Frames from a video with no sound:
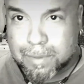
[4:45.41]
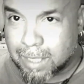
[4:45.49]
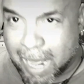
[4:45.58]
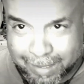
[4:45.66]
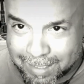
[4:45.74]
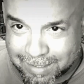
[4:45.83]

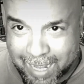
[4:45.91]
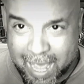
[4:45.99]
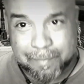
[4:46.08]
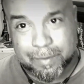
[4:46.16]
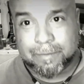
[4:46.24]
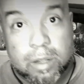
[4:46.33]
A lot of things can
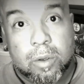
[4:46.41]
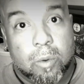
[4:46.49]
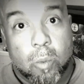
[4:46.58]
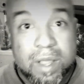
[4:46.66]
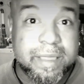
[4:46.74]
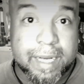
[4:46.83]
happen.
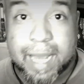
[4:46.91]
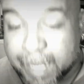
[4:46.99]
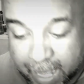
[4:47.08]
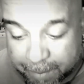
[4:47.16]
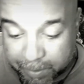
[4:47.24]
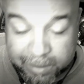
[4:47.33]
One thing that
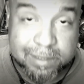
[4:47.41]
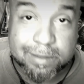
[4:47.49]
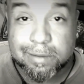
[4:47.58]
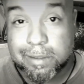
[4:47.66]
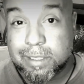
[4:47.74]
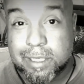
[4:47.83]
can happen is